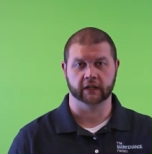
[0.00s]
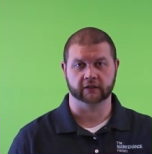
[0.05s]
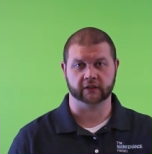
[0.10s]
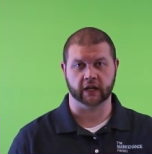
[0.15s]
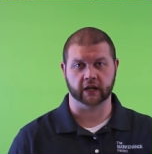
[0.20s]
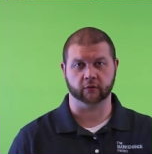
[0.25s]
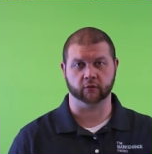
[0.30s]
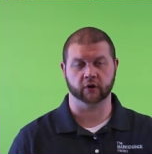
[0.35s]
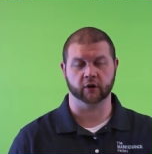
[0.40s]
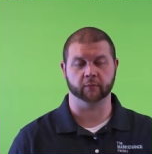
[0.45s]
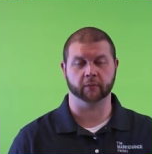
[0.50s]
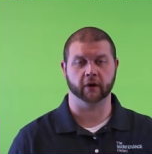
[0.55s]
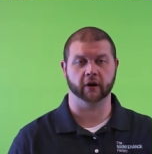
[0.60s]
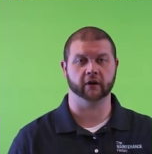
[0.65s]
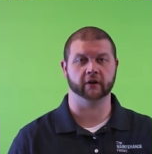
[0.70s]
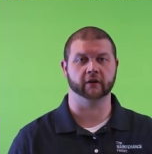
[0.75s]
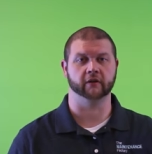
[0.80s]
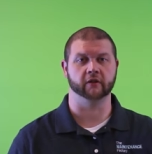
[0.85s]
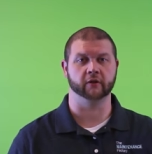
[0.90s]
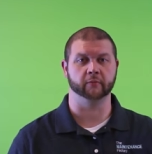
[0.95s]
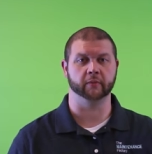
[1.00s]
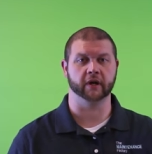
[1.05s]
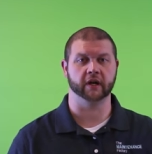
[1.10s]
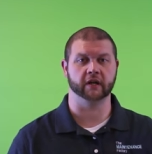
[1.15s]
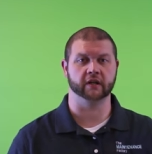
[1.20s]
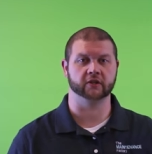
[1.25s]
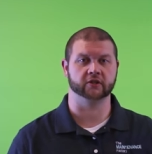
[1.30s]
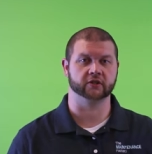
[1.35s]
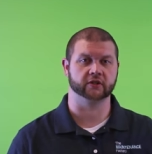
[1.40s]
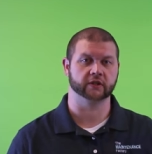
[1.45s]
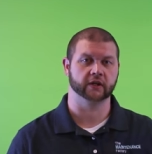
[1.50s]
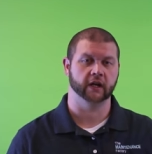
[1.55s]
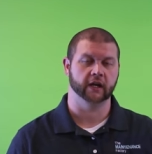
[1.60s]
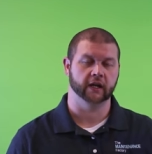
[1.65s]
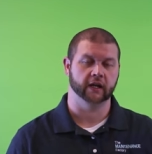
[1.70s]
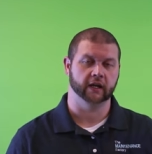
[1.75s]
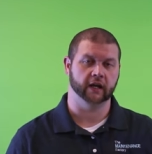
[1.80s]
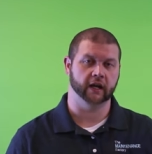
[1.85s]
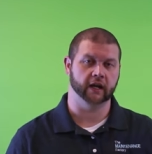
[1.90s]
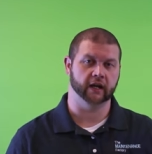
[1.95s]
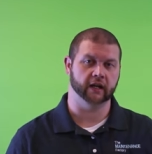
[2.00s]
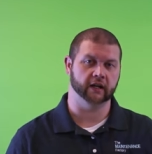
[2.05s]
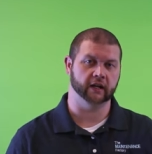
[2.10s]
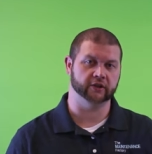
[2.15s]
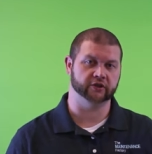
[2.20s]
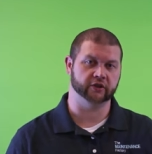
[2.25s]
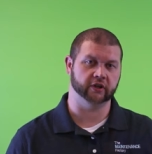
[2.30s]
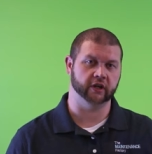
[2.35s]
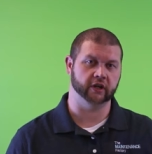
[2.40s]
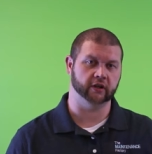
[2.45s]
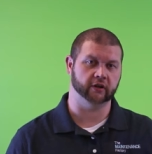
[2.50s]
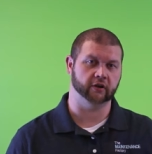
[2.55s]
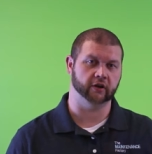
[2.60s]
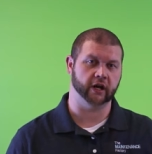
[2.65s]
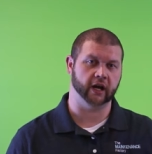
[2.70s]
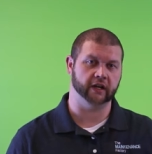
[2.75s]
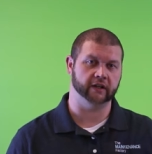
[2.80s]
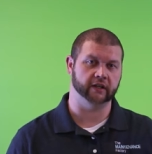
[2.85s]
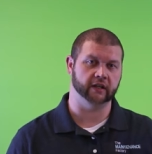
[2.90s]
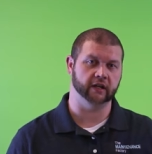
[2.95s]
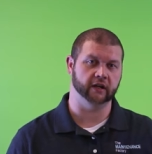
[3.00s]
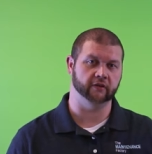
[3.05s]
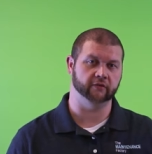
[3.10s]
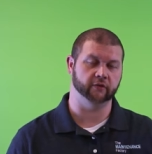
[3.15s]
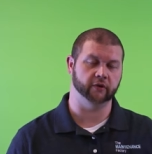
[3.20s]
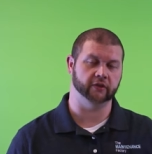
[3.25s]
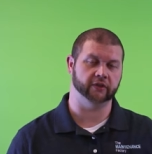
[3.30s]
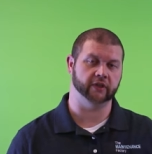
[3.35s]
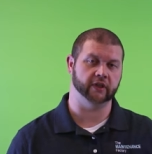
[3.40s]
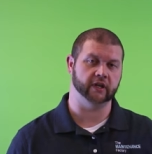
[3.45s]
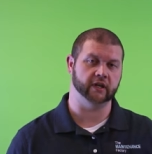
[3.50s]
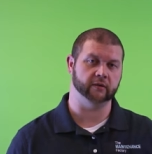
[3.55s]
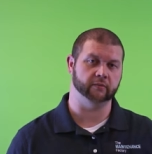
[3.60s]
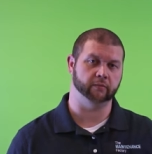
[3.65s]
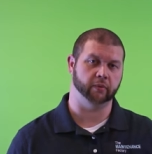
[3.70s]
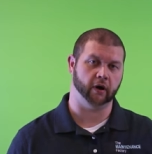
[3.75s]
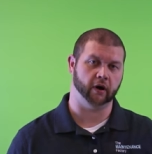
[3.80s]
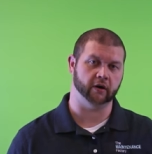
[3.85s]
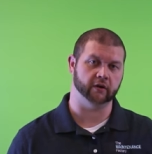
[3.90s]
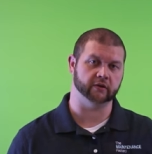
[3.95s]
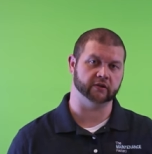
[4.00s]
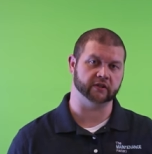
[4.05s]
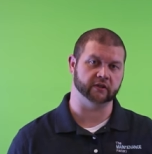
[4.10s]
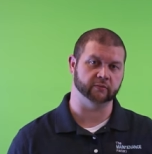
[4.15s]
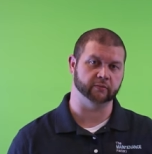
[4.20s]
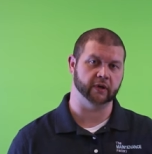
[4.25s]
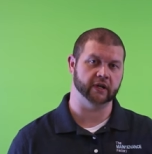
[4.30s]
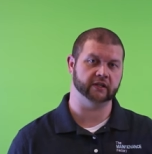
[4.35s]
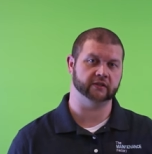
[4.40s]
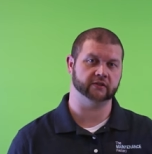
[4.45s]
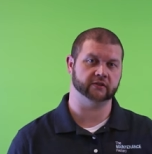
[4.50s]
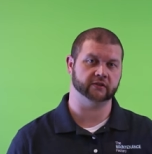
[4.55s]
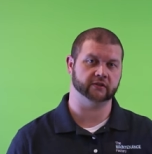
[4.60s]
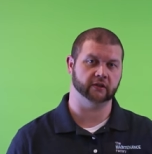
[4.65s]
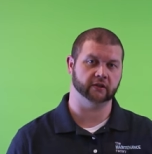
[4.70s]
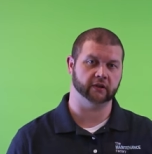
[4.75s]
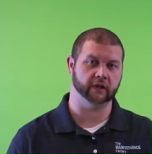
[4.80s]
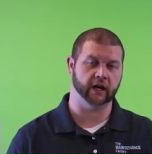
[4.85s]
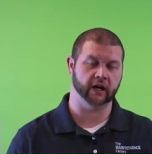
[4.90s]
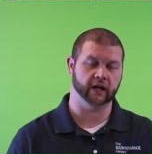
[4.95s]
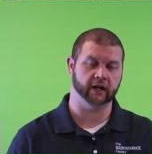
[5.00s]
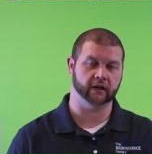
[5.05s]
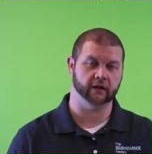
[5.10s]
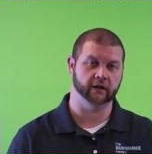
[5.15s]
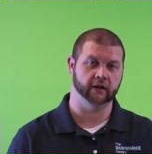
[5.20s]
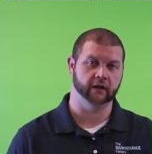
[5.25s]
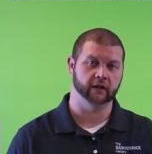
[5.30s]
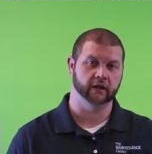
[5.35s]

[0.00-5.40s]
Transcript: take one apart on the bench and let you get a good idea of what the parts and pieces look like